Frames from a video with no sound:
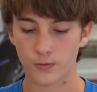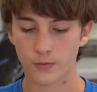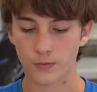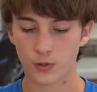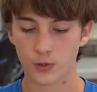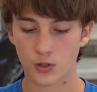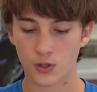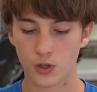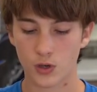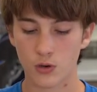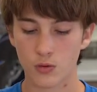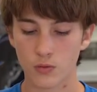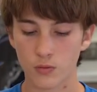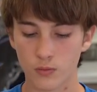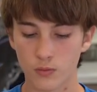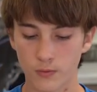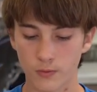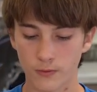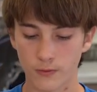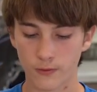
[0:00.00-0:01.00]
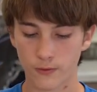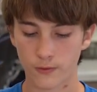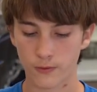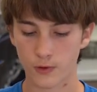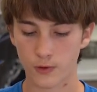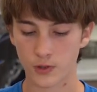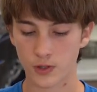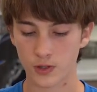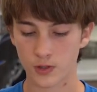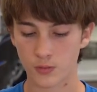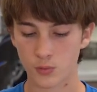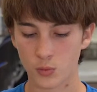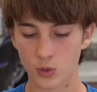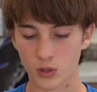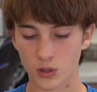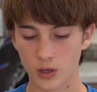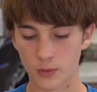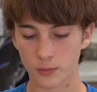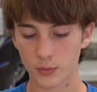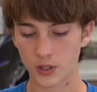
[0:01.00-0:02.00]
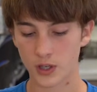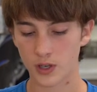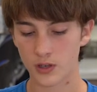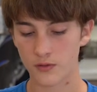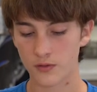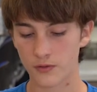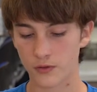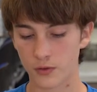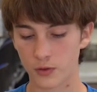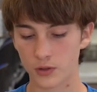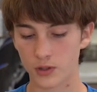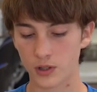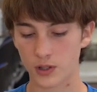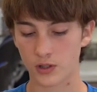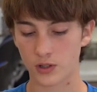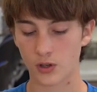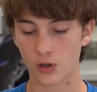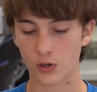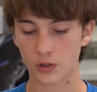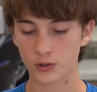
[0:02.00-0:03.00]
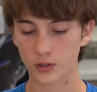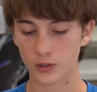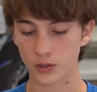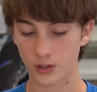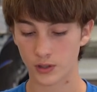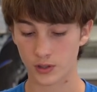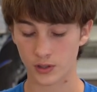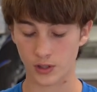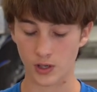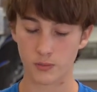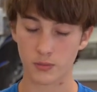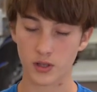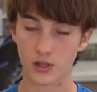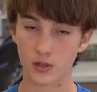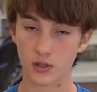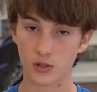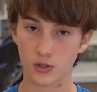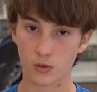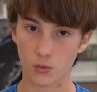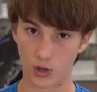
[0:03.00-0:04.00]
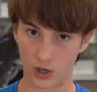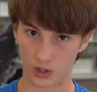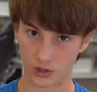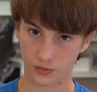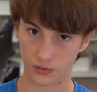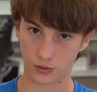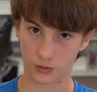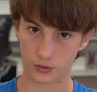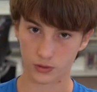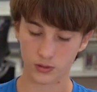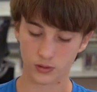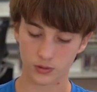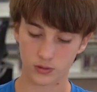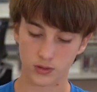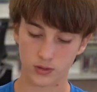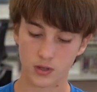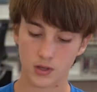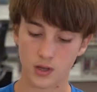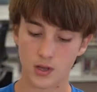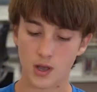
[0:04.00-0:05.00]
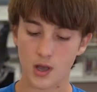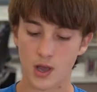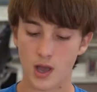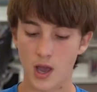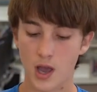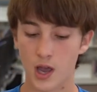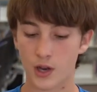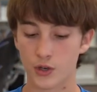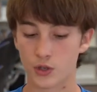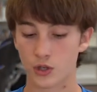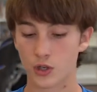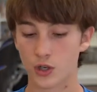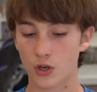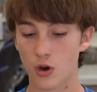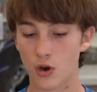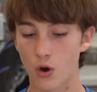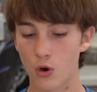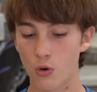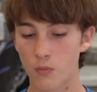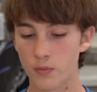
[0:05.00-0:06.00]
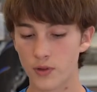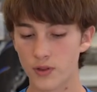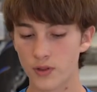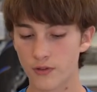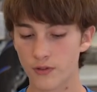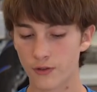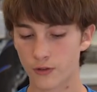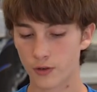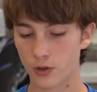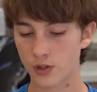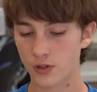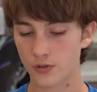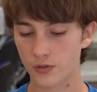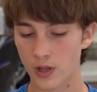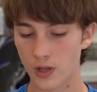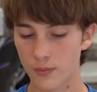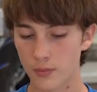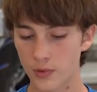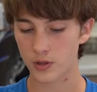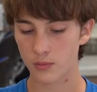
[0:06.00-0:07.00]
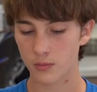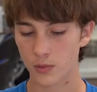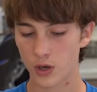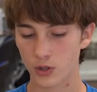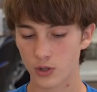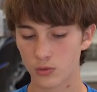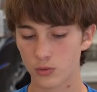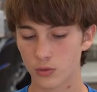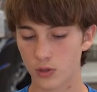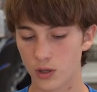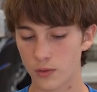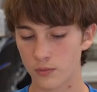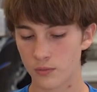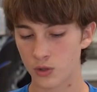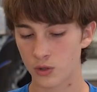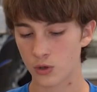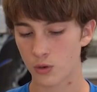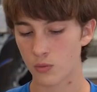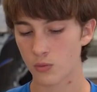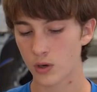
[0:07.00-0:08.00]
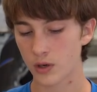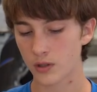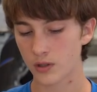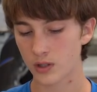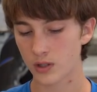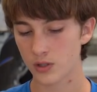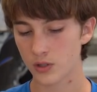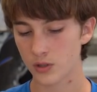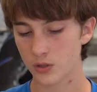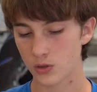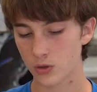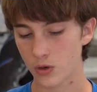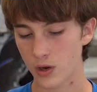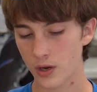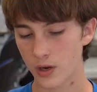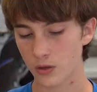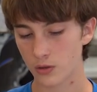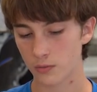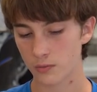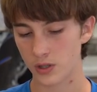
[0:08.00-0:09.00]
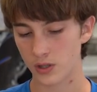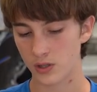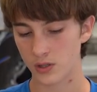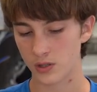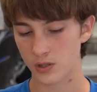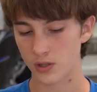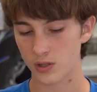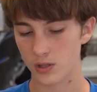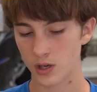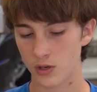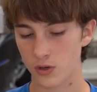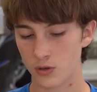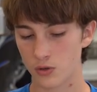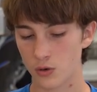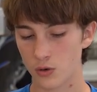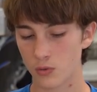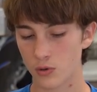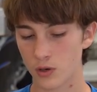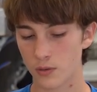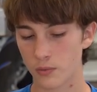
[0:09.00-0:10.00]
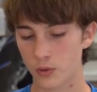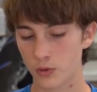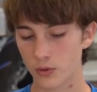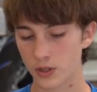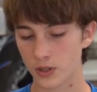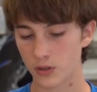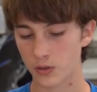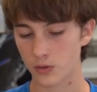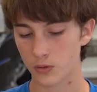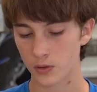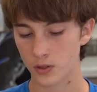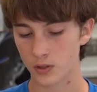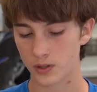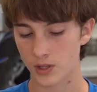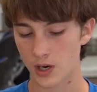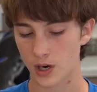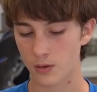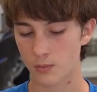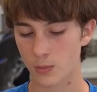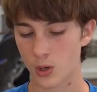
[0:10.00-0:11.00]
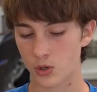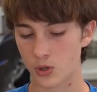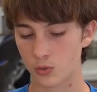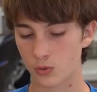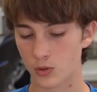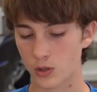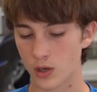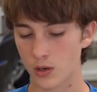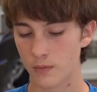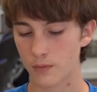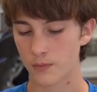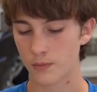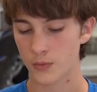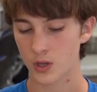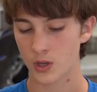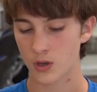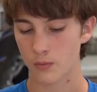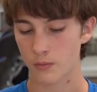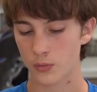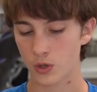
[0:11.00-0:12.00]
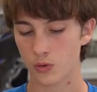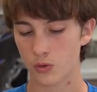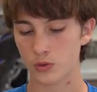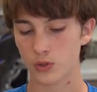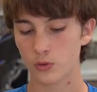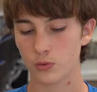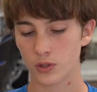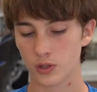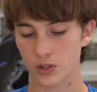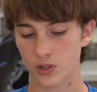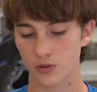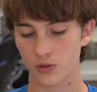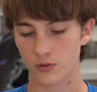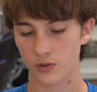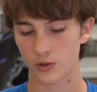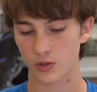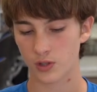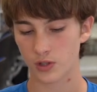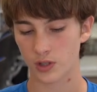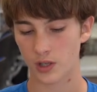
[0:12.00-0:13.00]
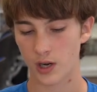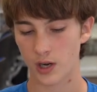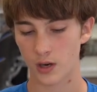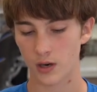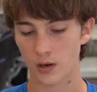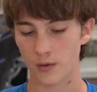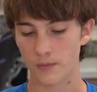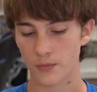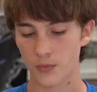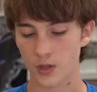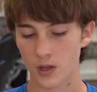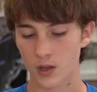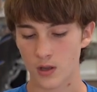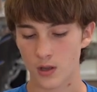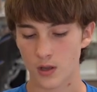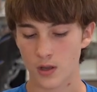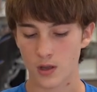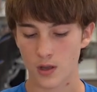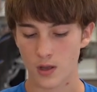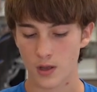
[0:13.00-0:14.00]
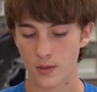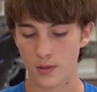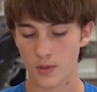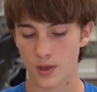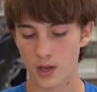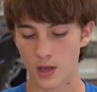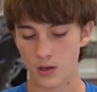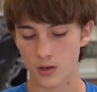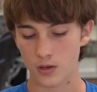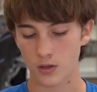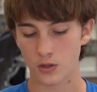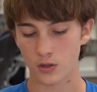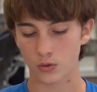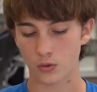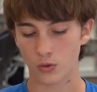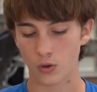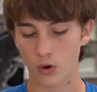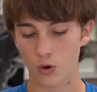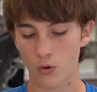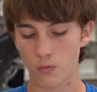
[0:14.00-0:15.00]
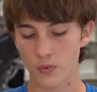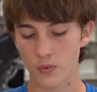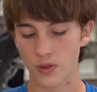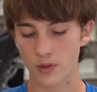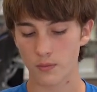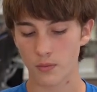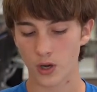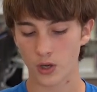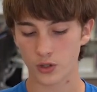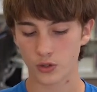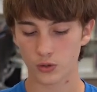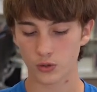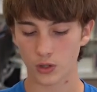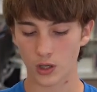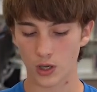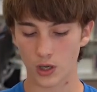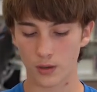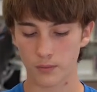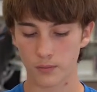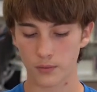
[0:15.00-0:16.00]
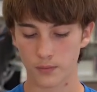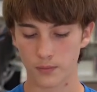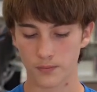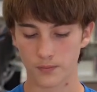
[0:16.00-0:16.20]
So for this more complicated fold, it's going to be the squash fold. And you're going to open the first flap module up. You don't want these triangle pieces, and you don't want to pull the entire module up. You only want this first layer. Then you'll open the module up.